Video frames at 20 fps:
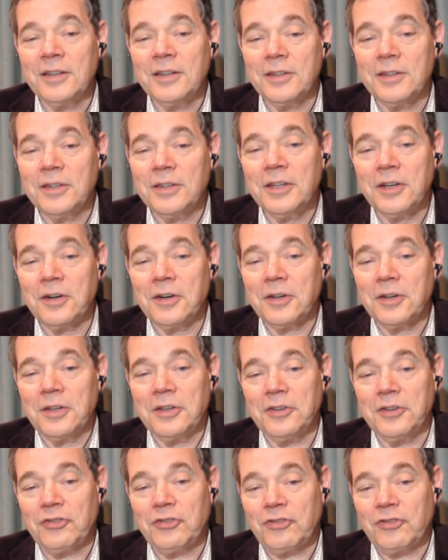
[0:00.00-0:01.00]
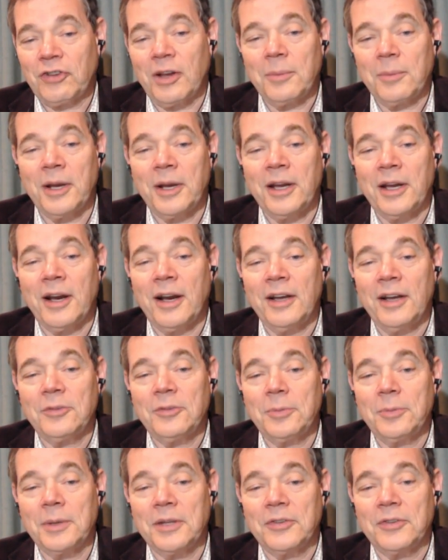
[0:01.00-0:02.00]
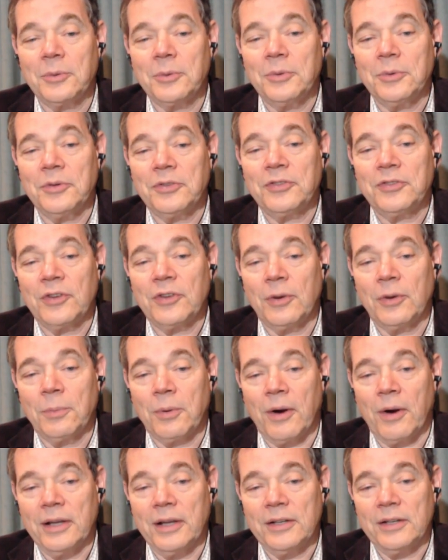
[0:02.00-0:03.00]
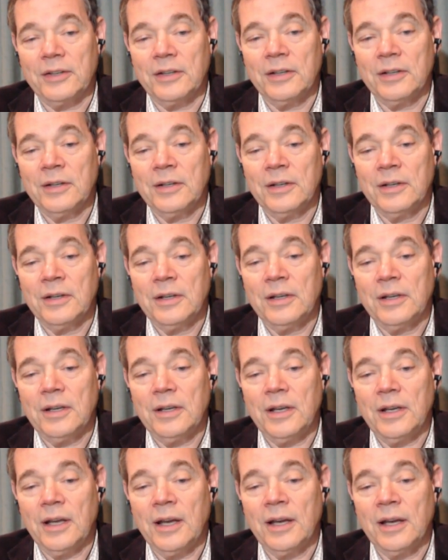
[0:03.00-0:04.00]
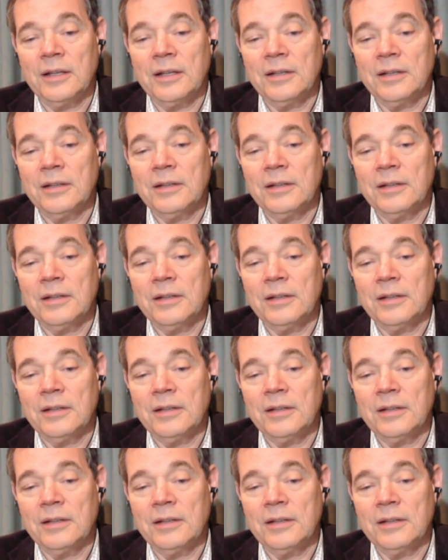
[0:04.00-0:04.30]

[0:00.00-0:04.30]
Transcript: literally shut my eyes because it was so bright. And